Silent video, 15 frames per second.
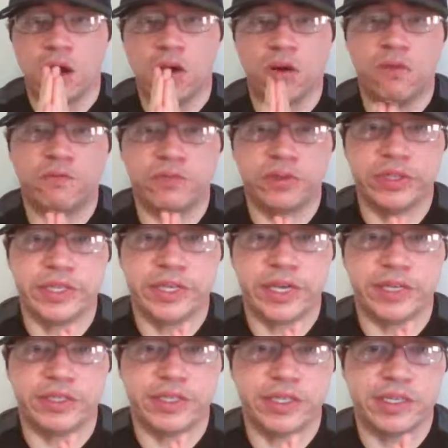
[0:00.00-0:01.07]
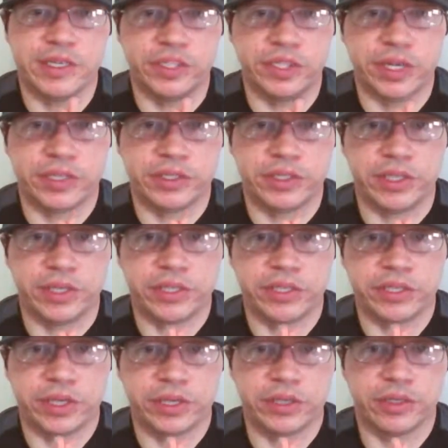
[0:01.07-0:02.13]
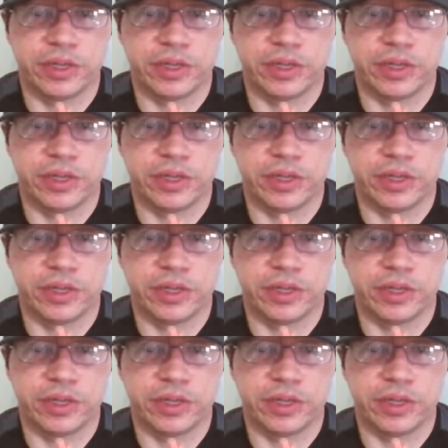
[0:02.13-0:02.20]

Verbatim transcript: Hopefully I did it justice.